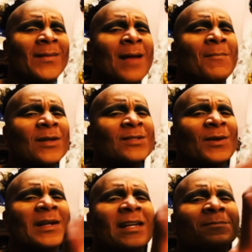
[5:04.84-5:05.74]
I'm also
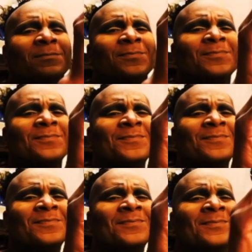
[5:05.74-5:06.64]
gonna,
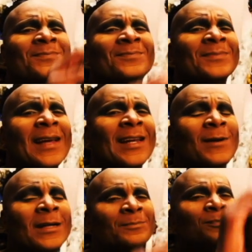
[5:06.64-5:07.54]
anyway,